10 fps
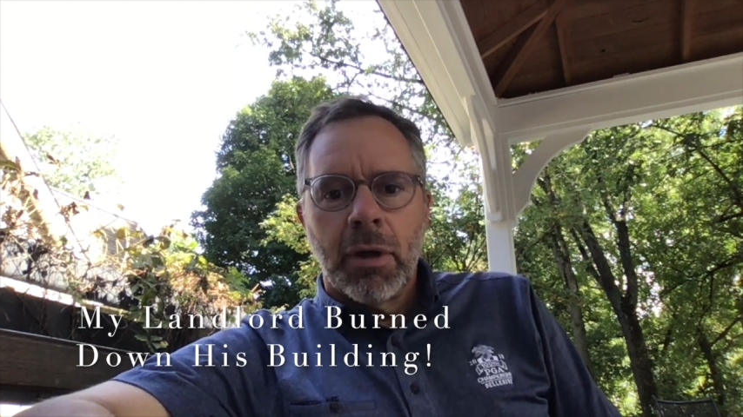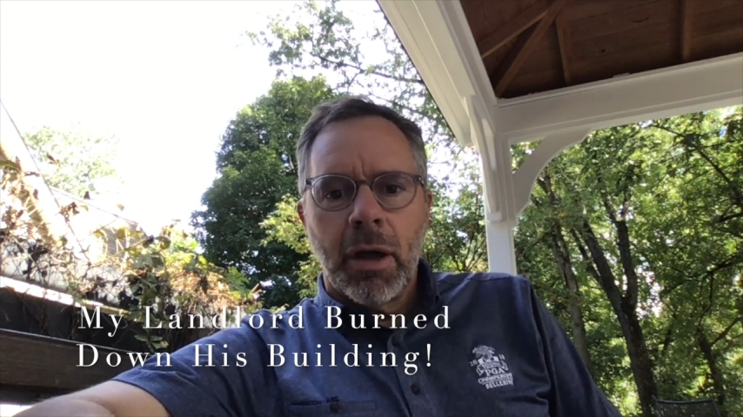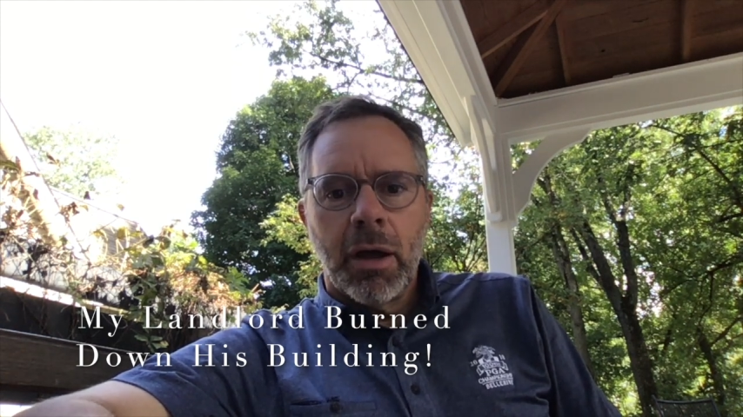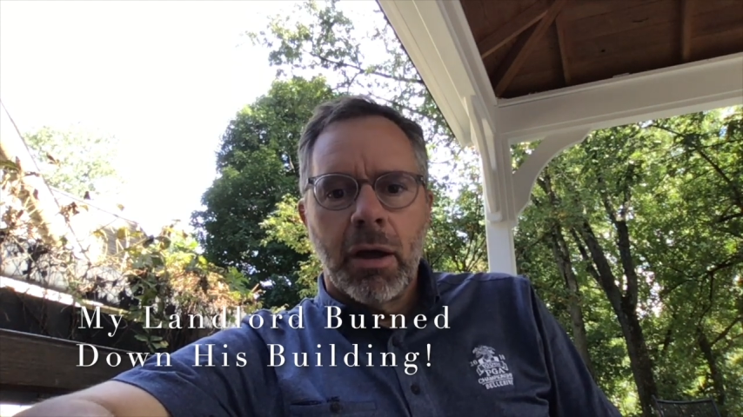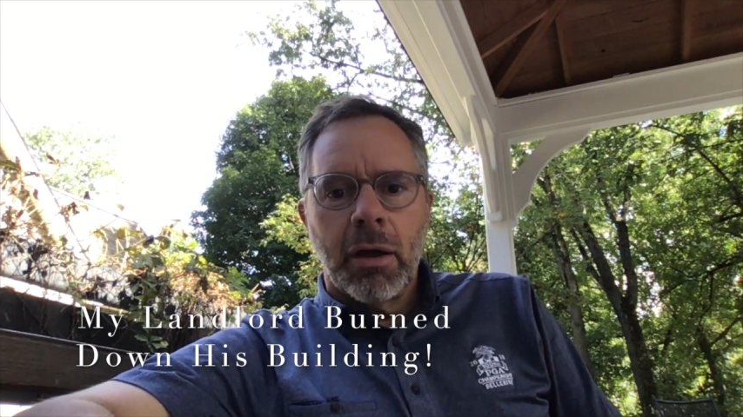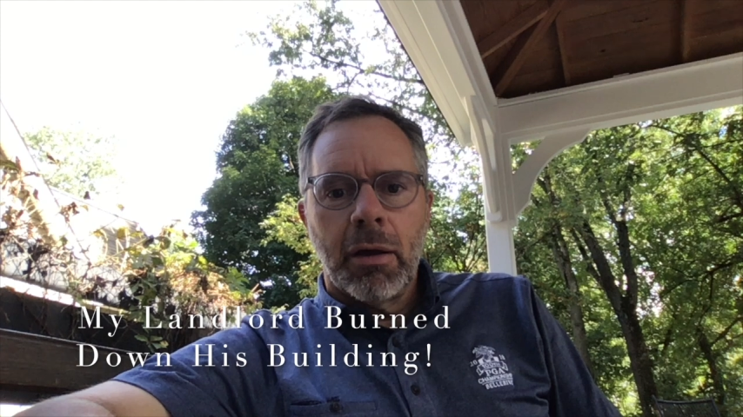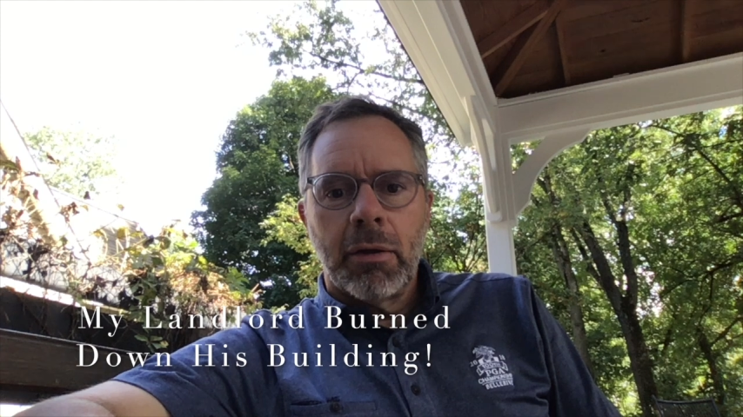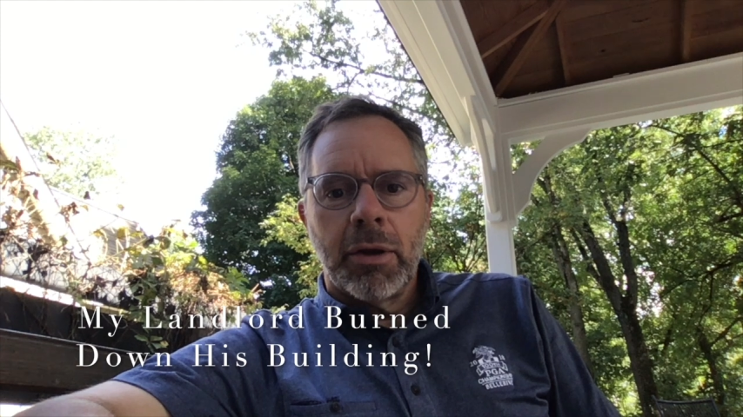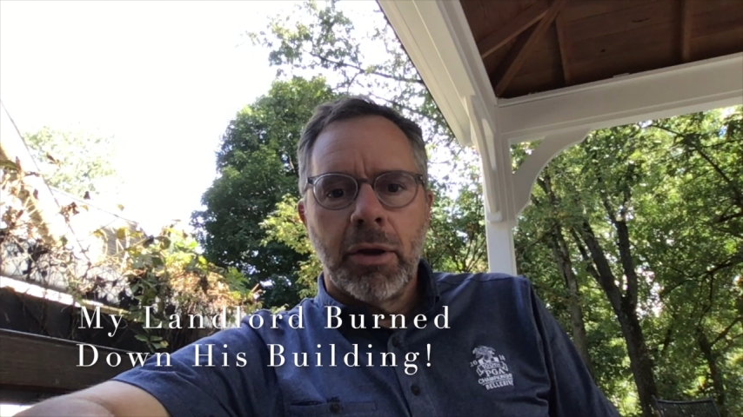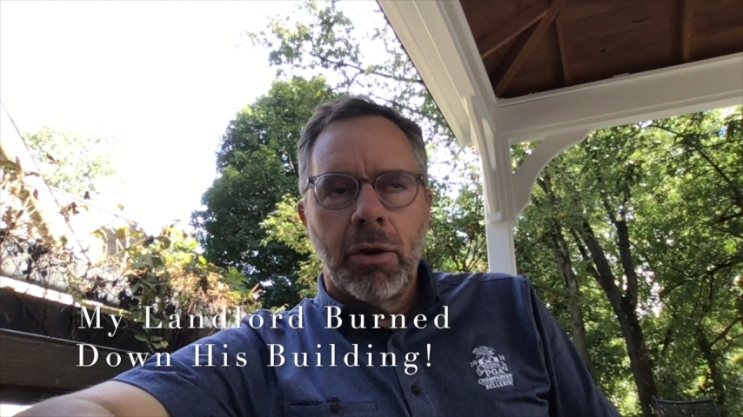uh,
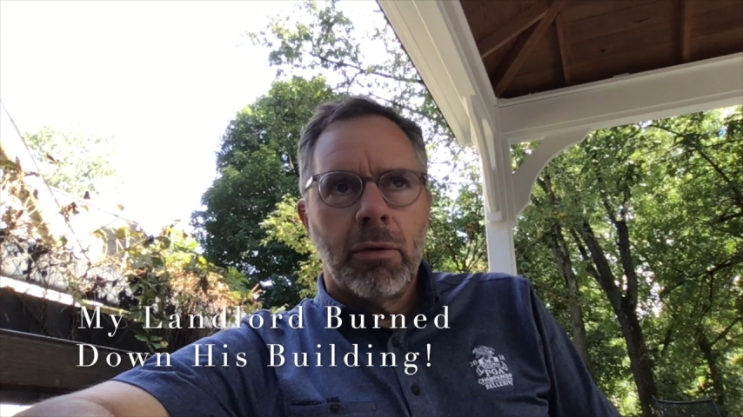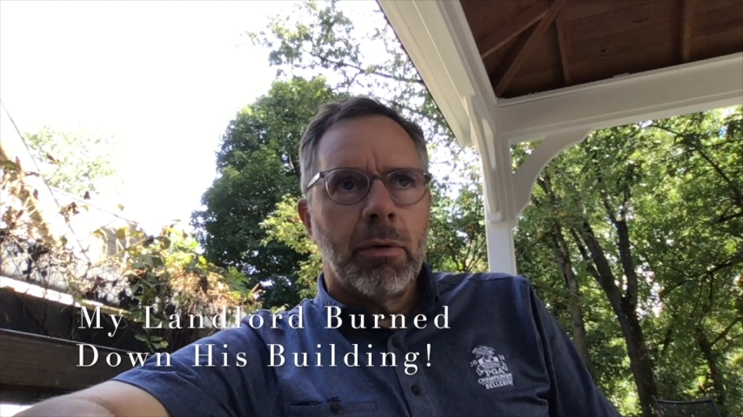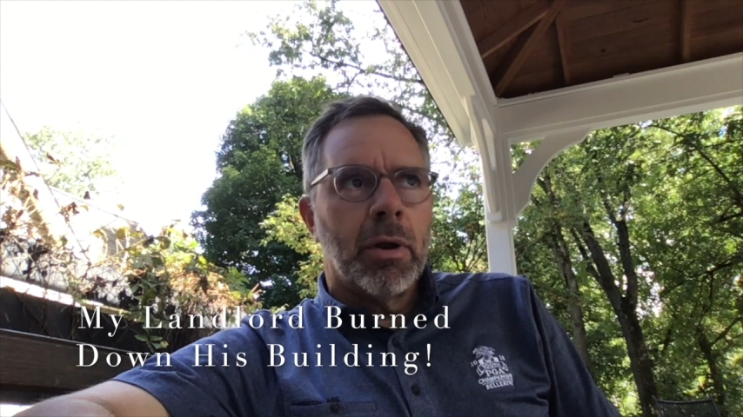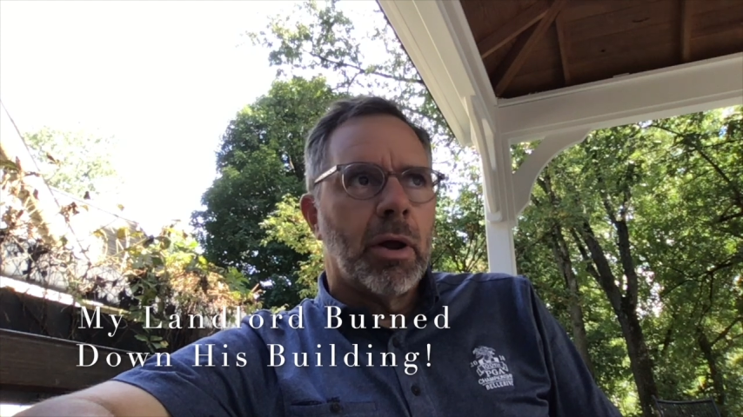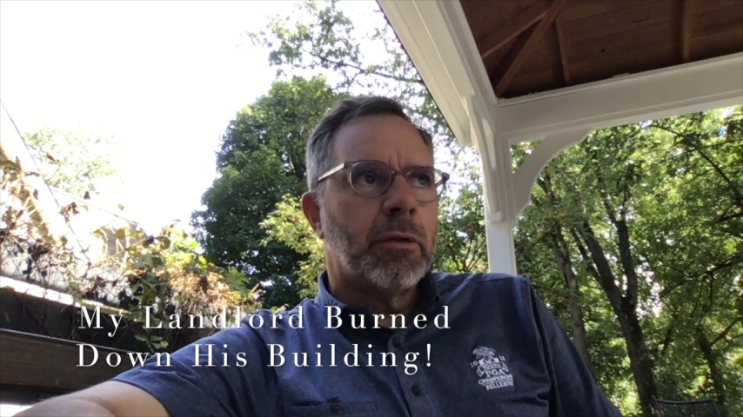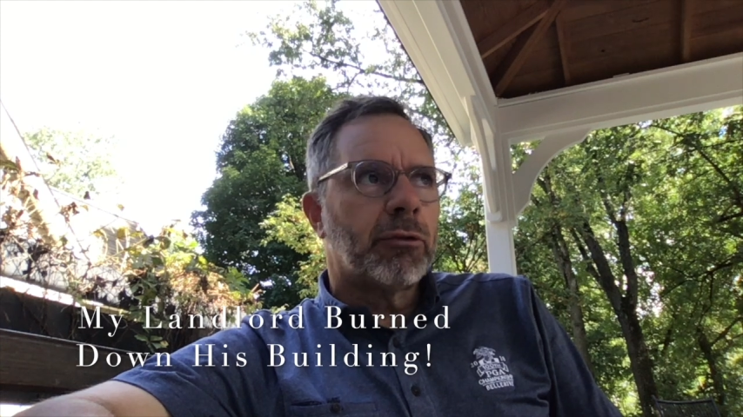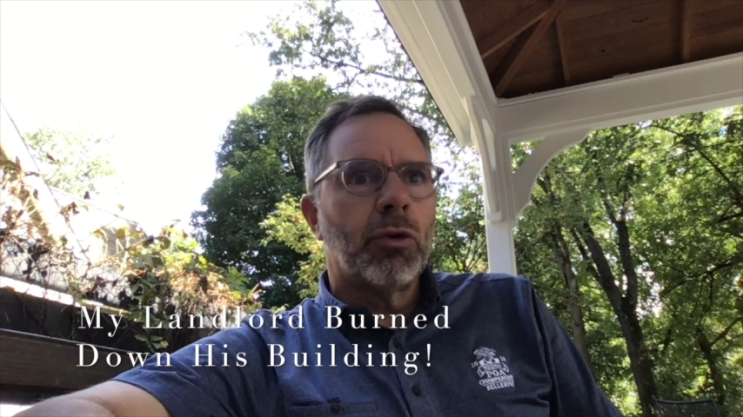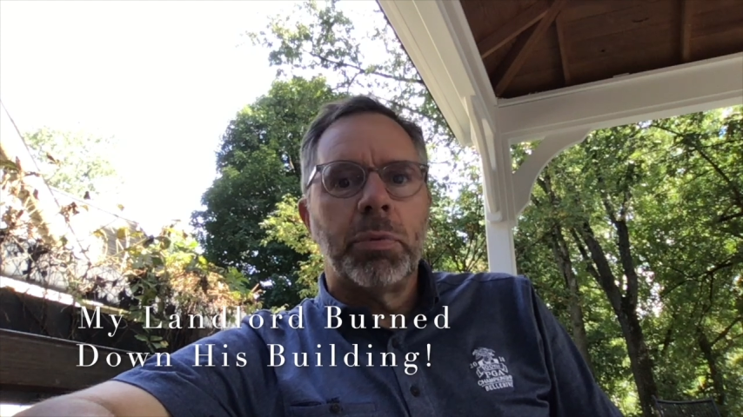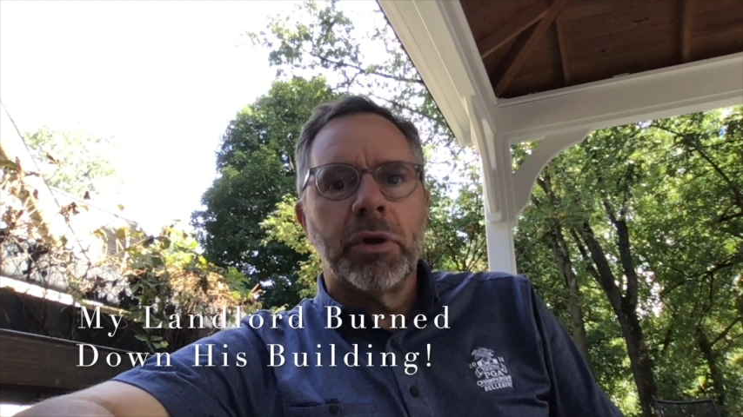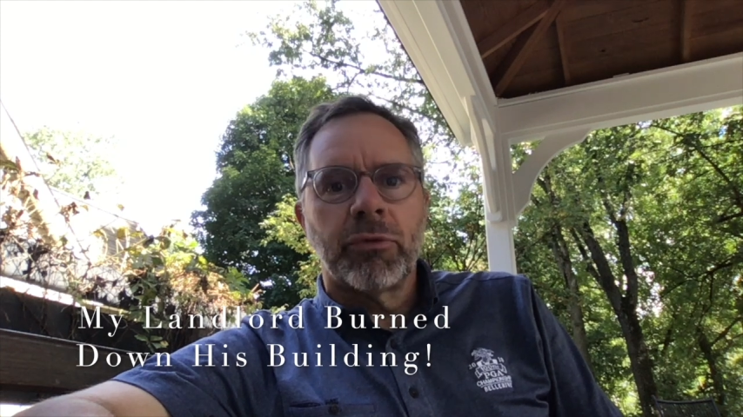you know, an
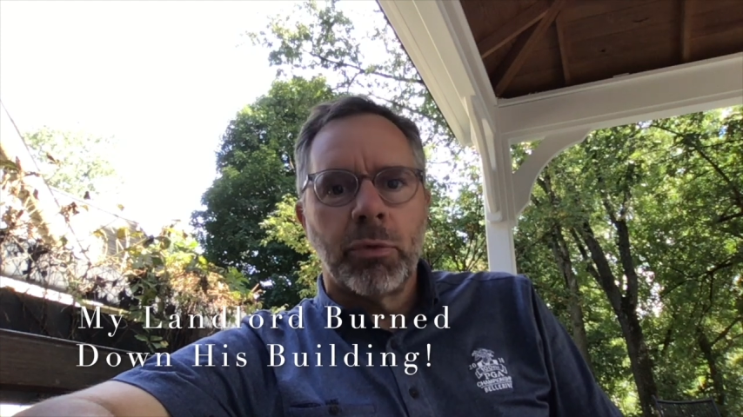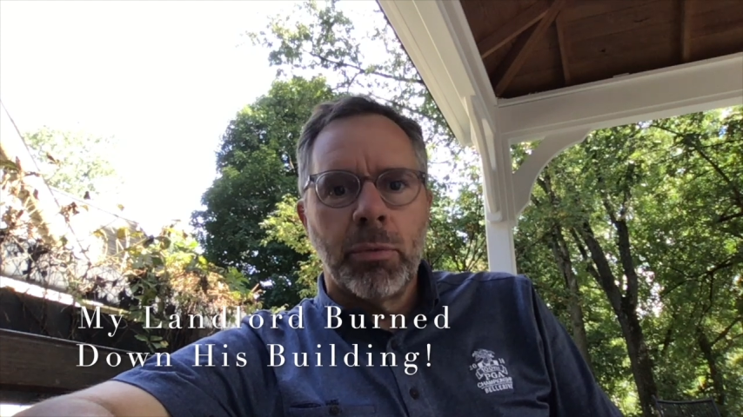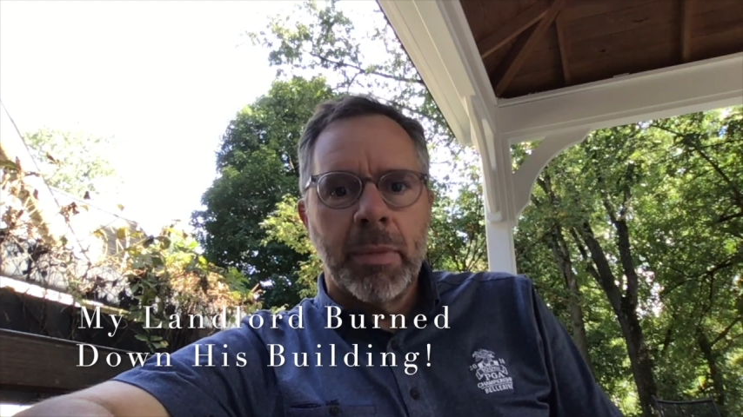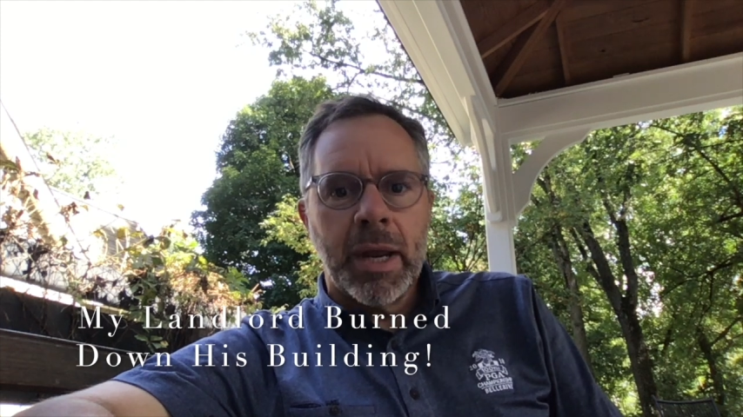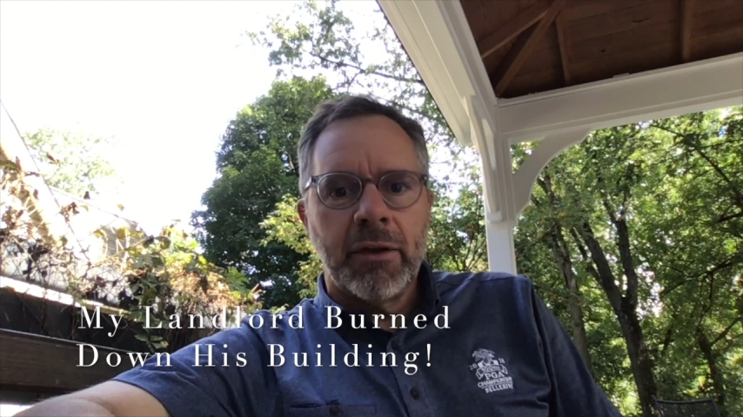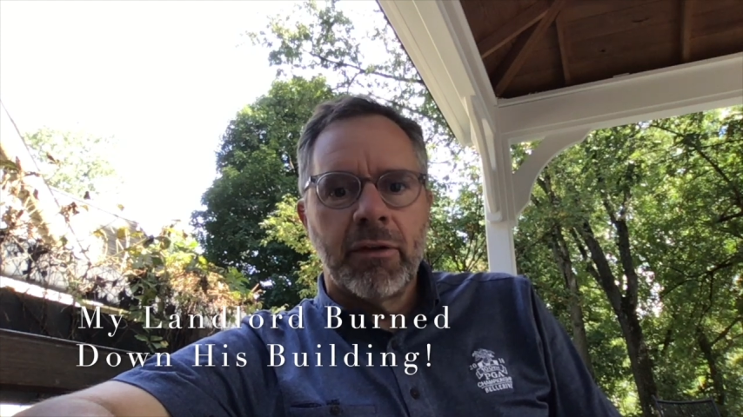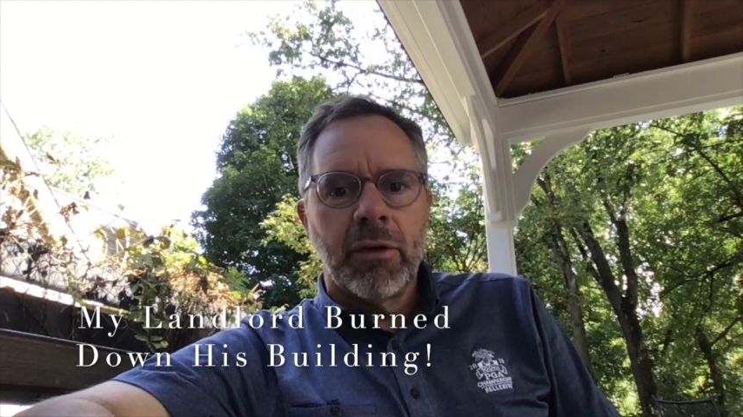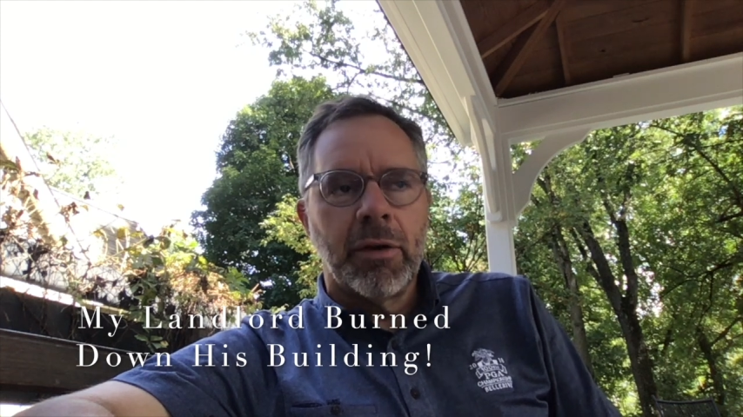unscrupulous roommate